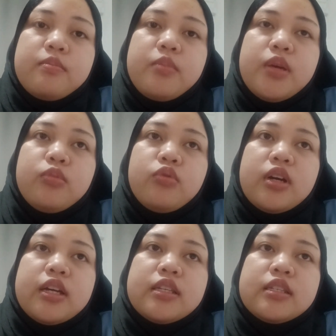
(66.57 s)

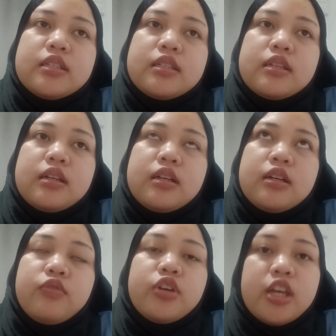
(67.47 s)
memorize
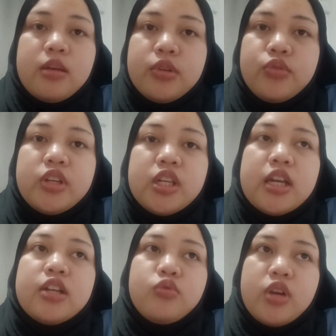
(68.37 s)
vocabulary
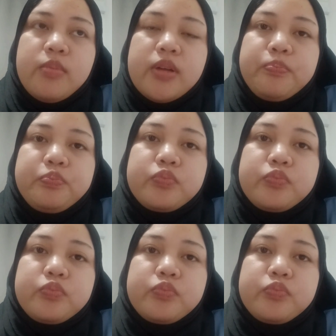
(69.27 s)
and grammar.